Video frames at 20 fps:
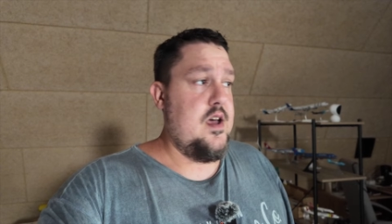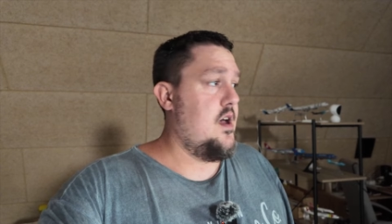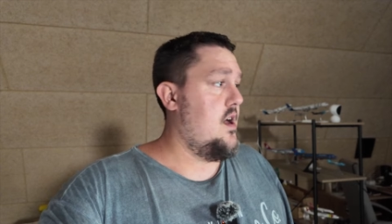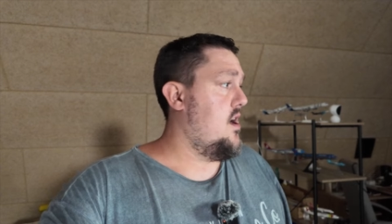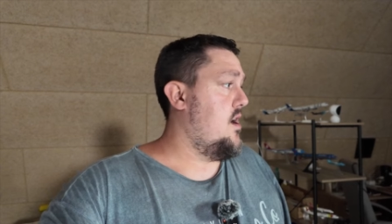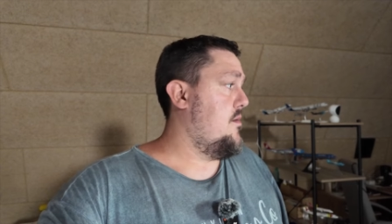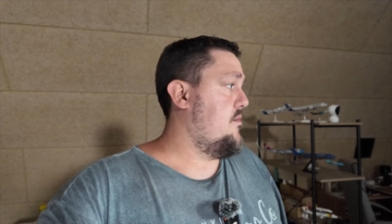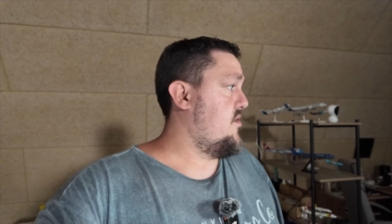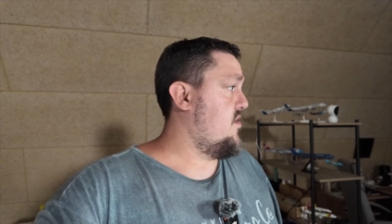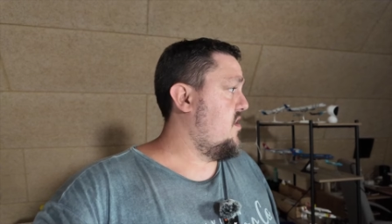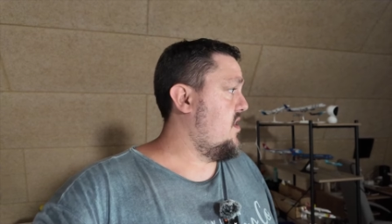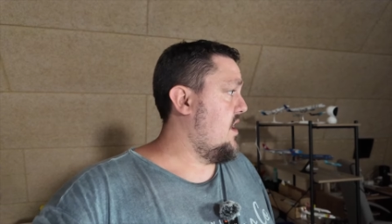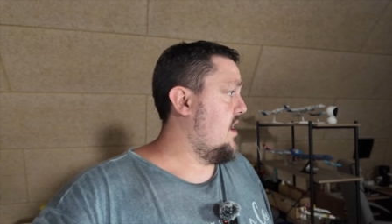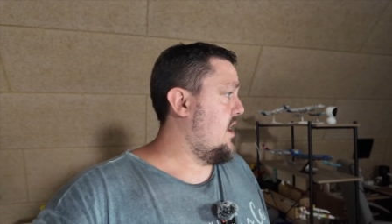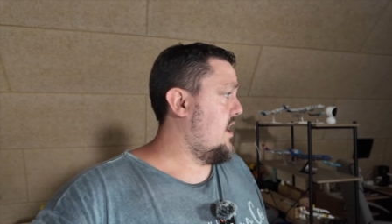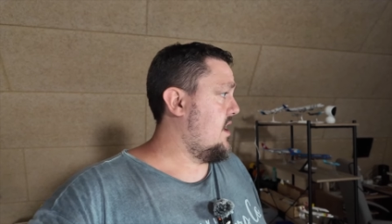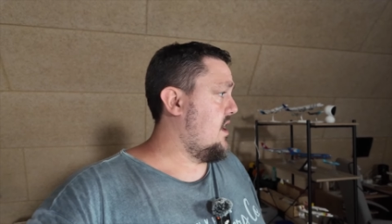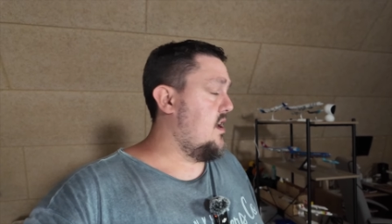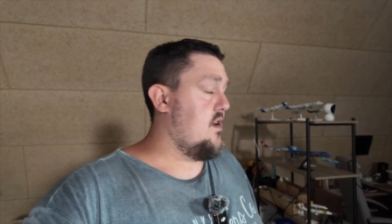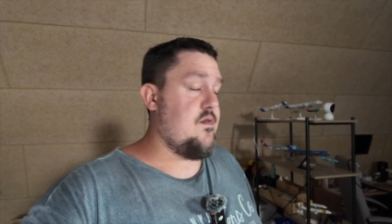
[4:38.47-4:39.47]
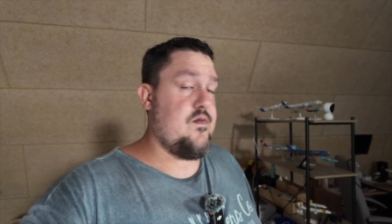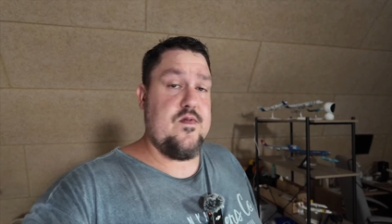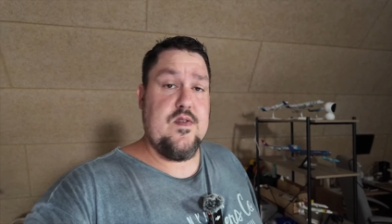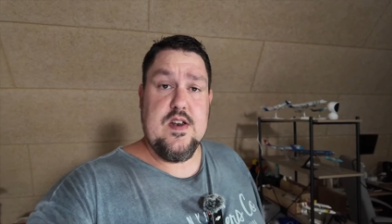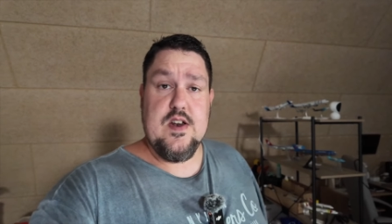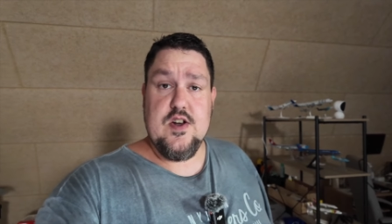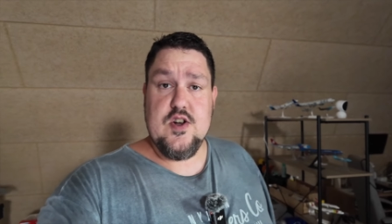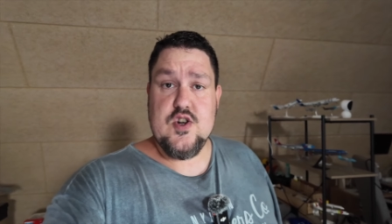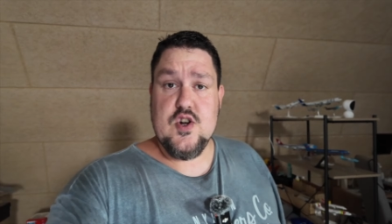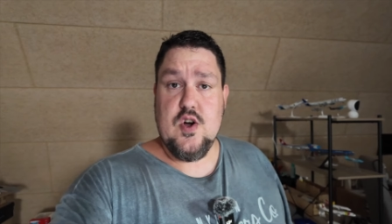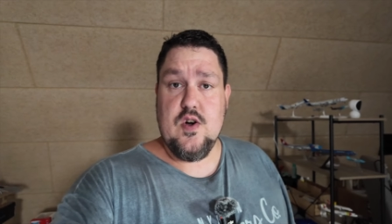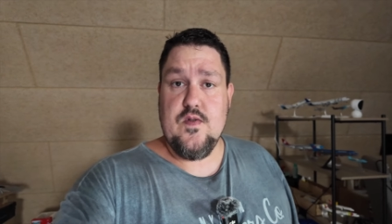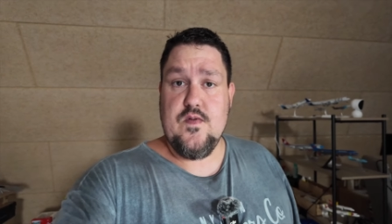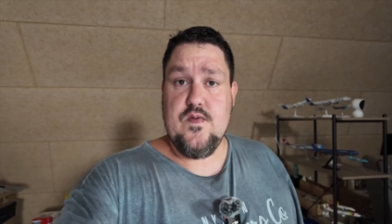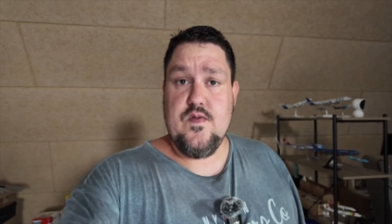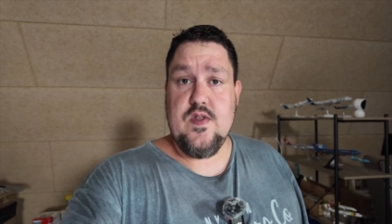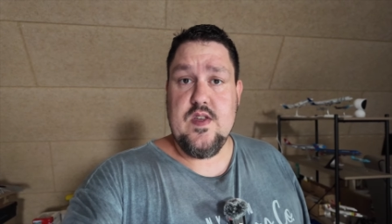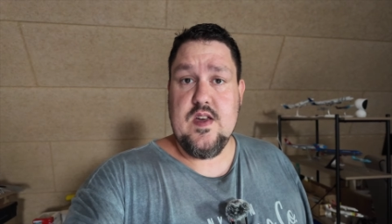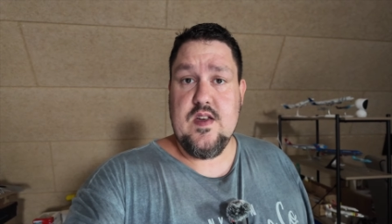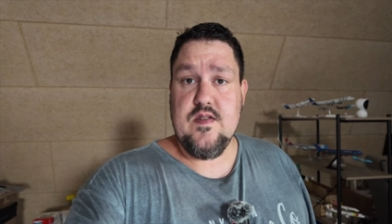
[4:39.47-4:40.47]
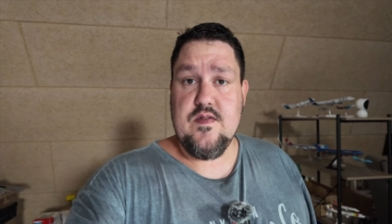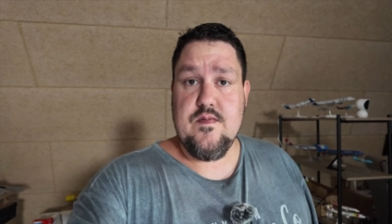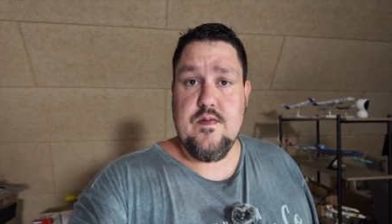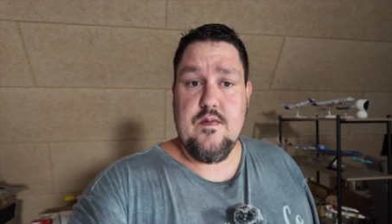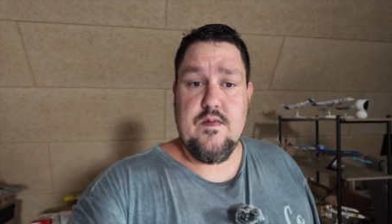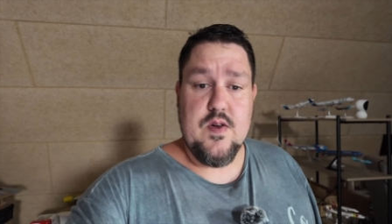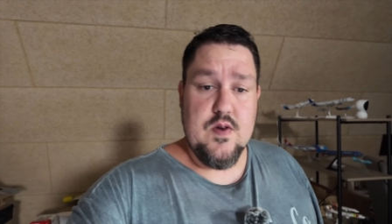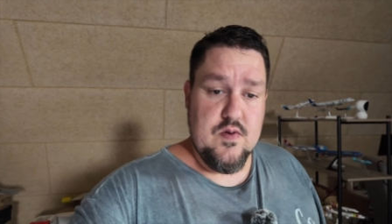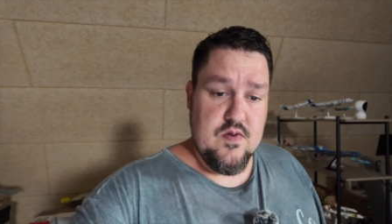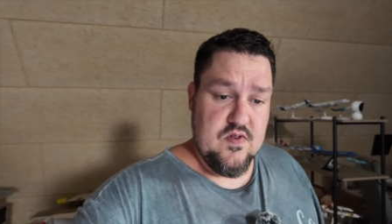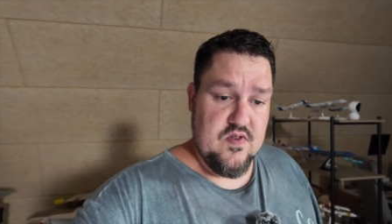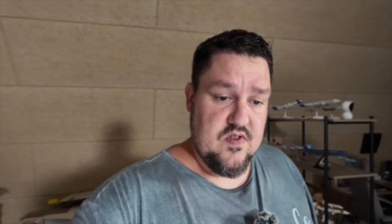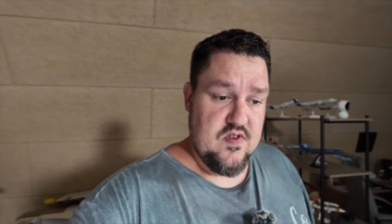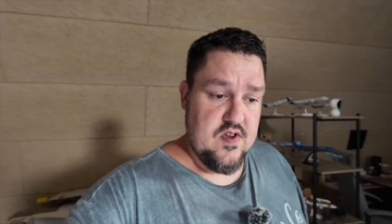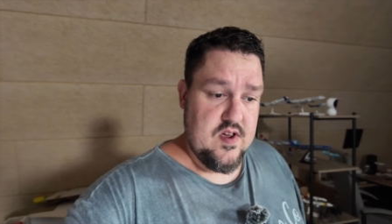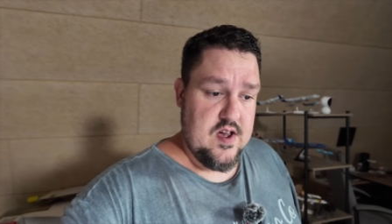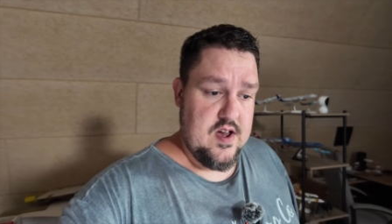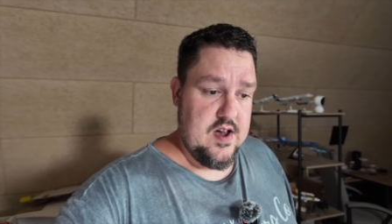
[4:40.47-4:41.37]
um, so that I can finish off these reviews.